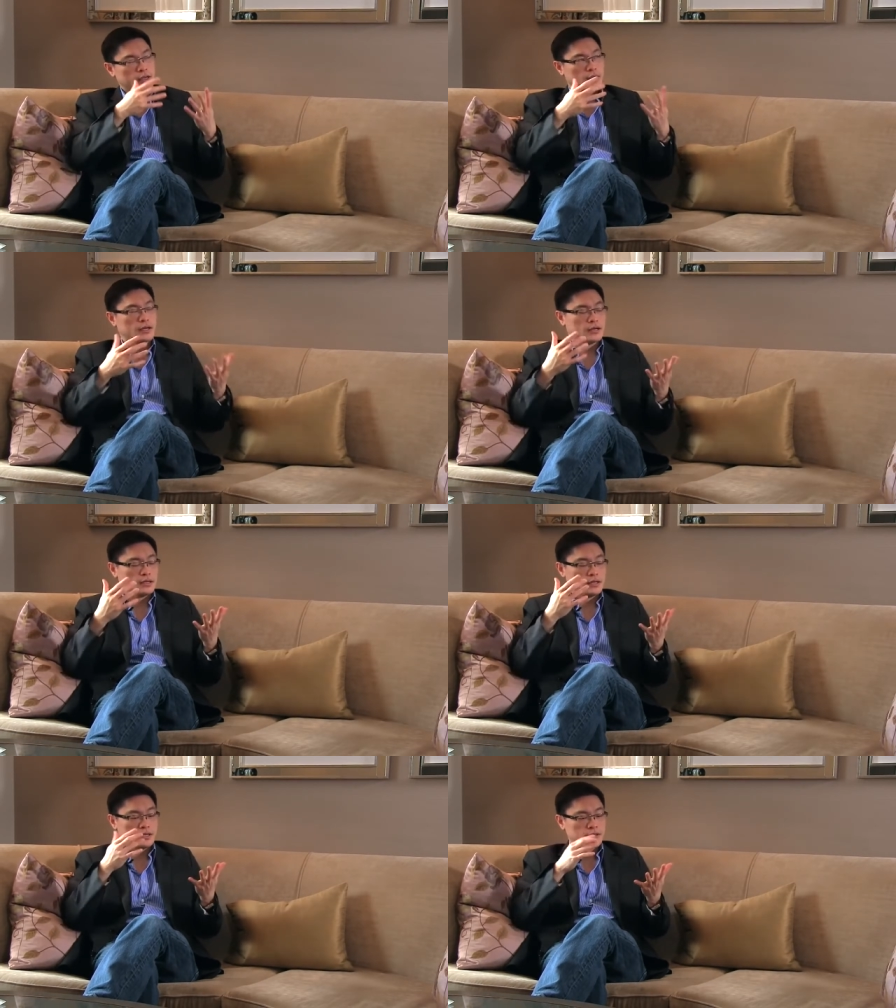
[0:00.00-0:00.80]
Uh,
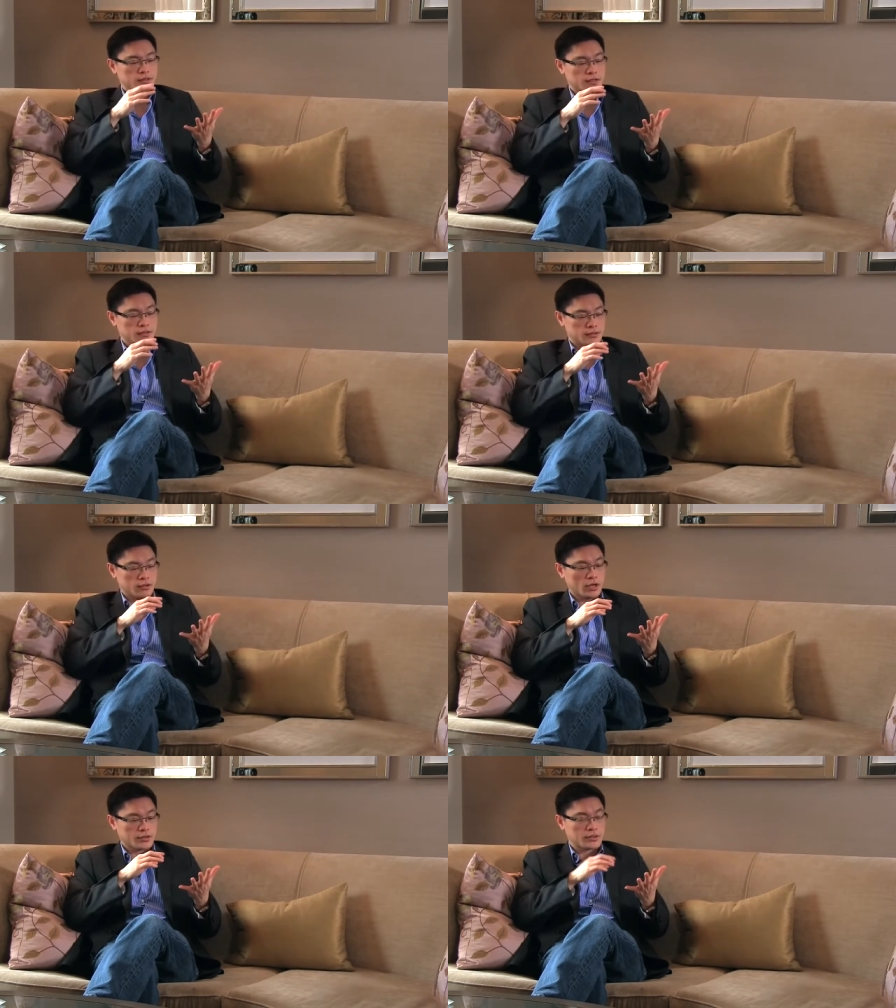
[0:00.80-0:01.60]
it's, it's
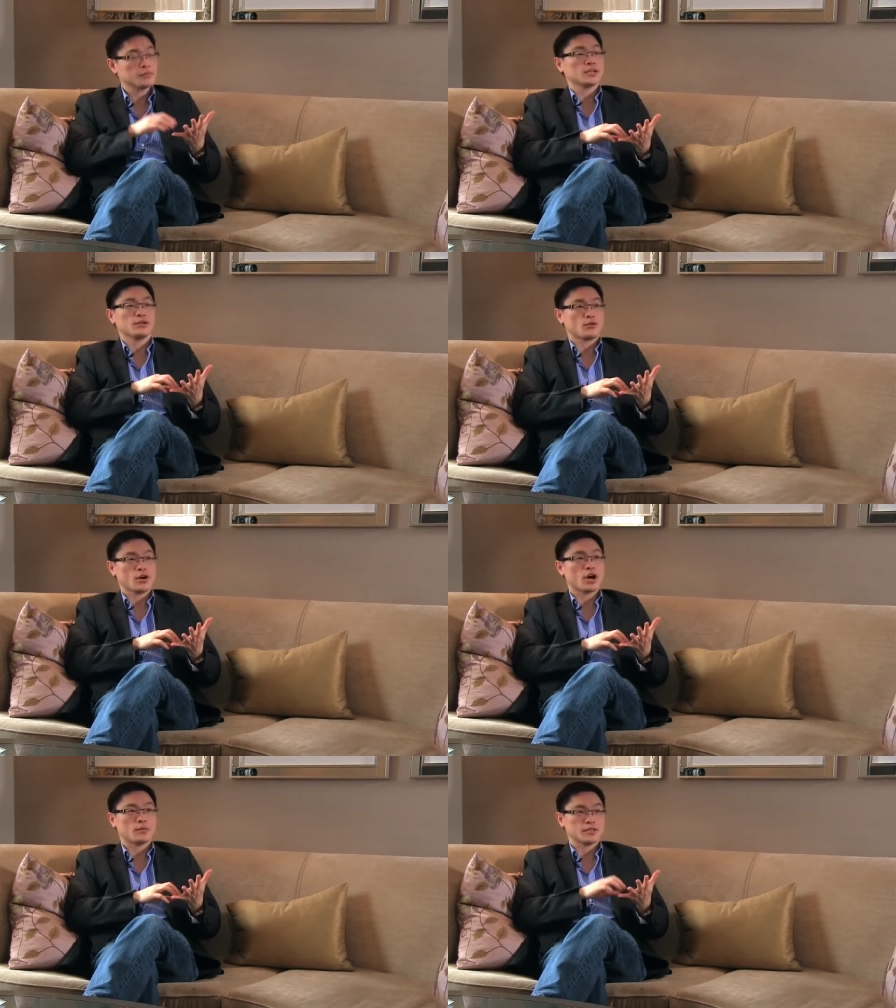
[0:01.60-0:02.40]
not simply low
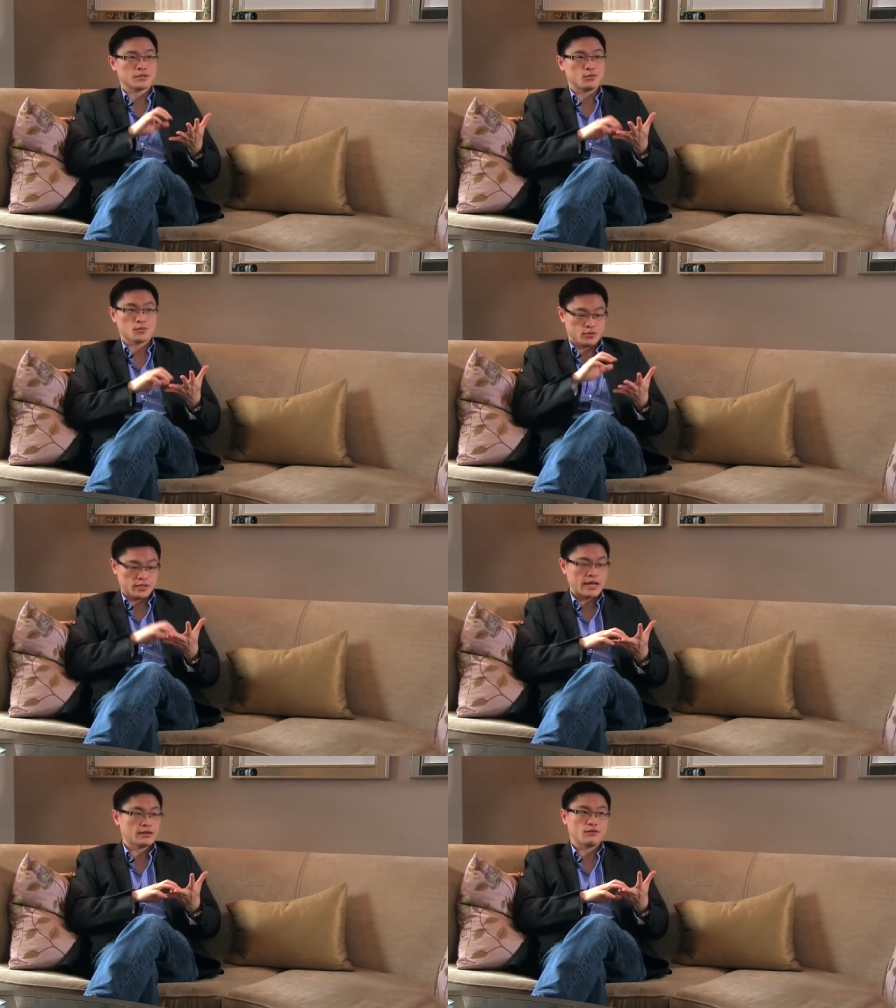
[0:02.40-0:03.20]
carb, it's low
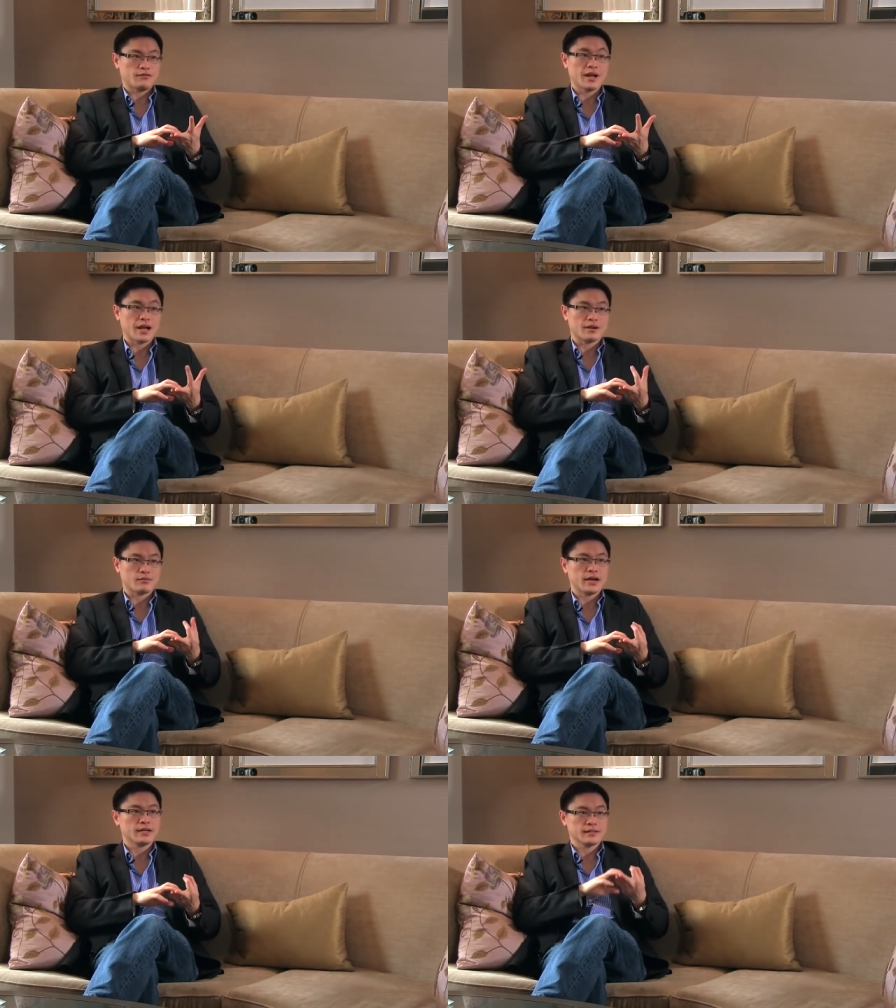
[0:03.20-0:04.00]
protein and low fat,
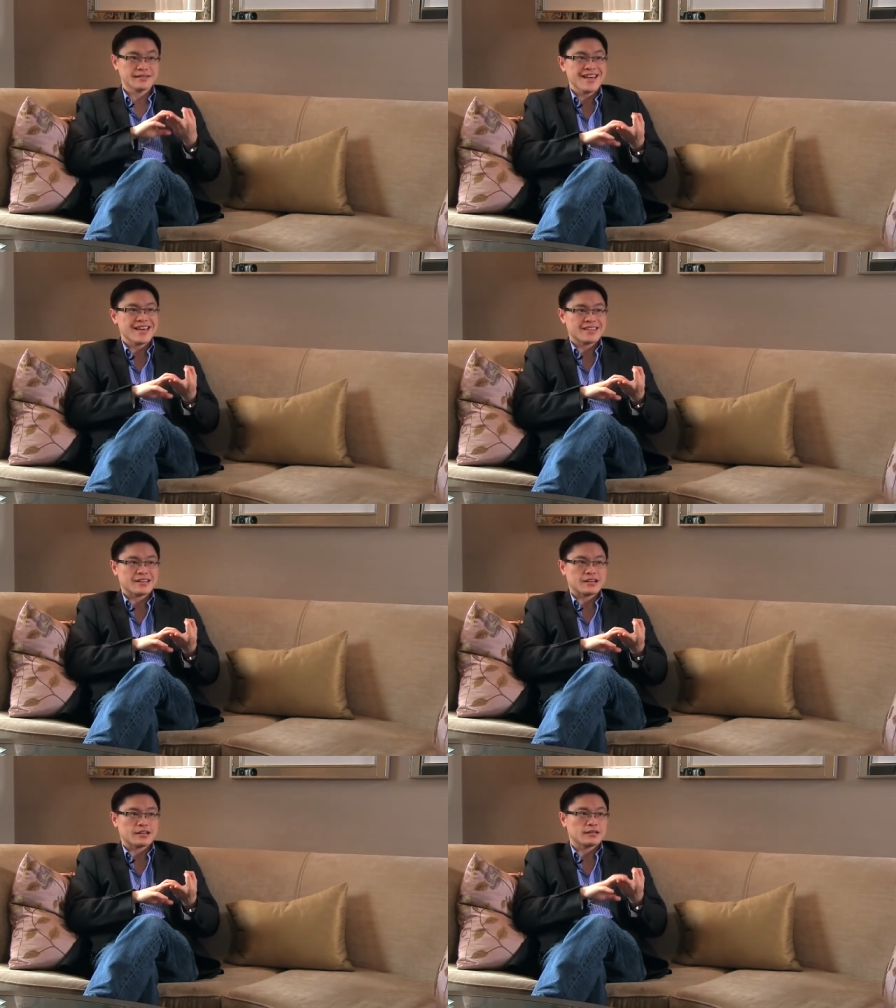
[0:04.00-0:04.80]
right? It's
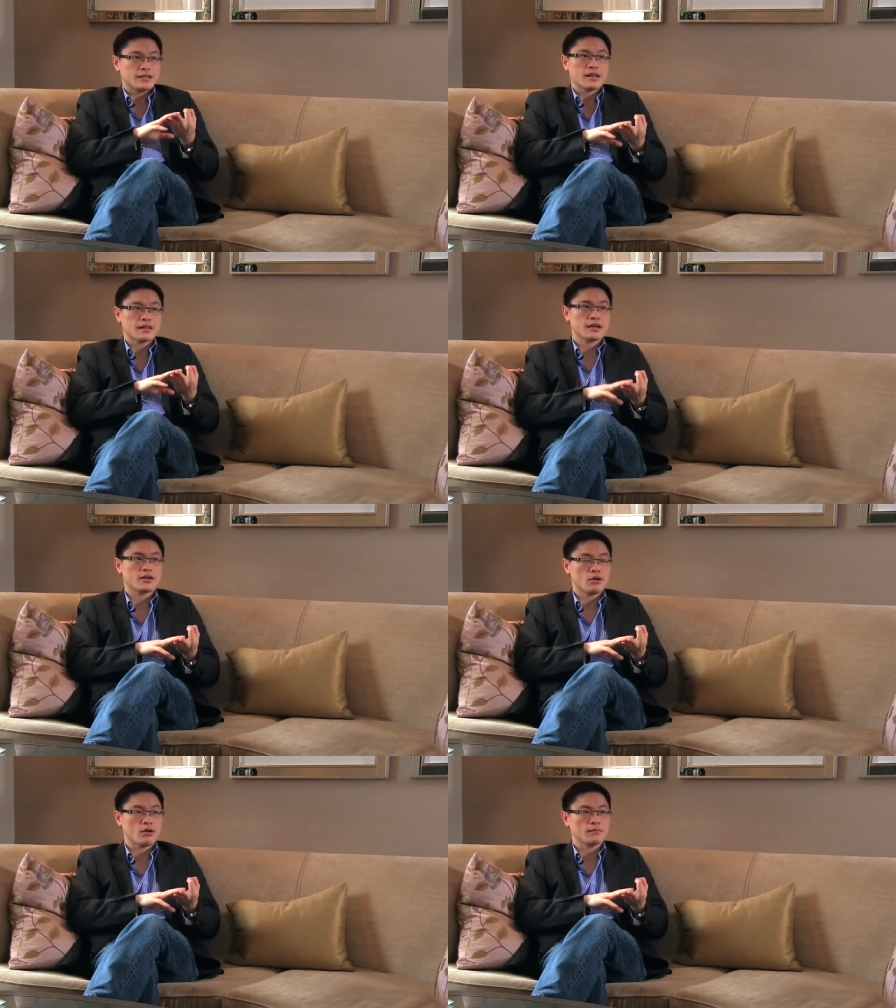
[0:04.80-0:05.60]
nothing, nothing
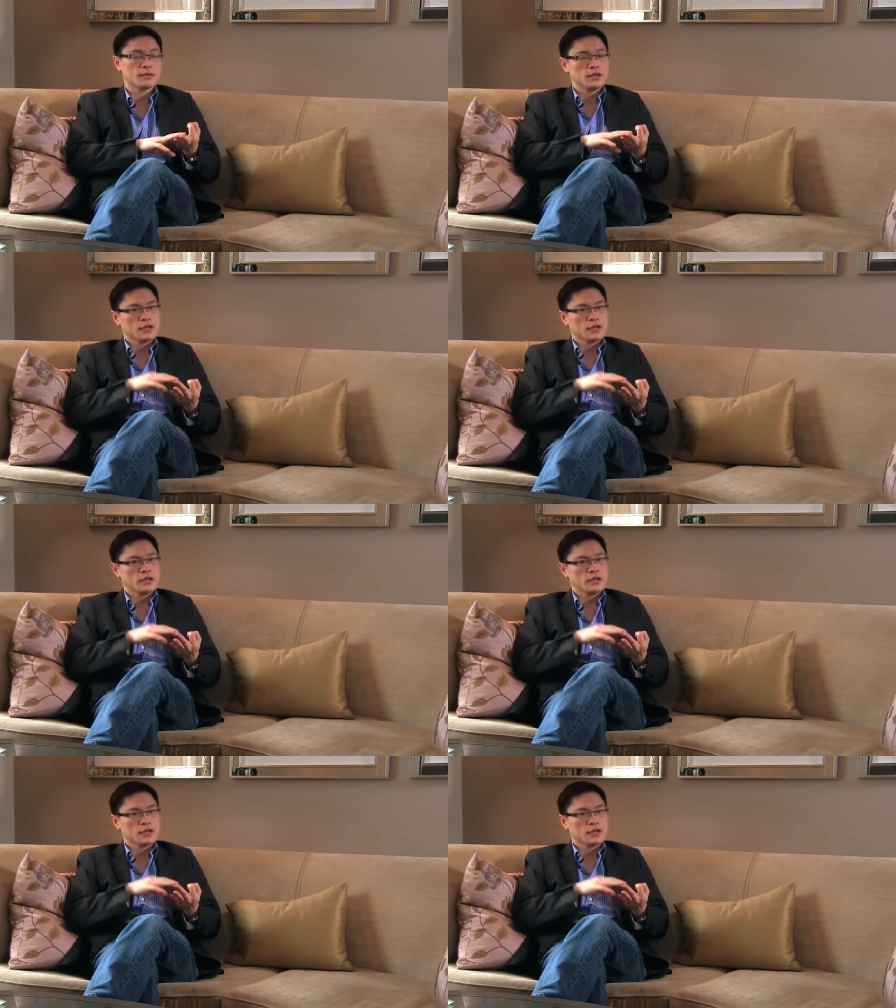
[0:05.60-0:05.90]
at all.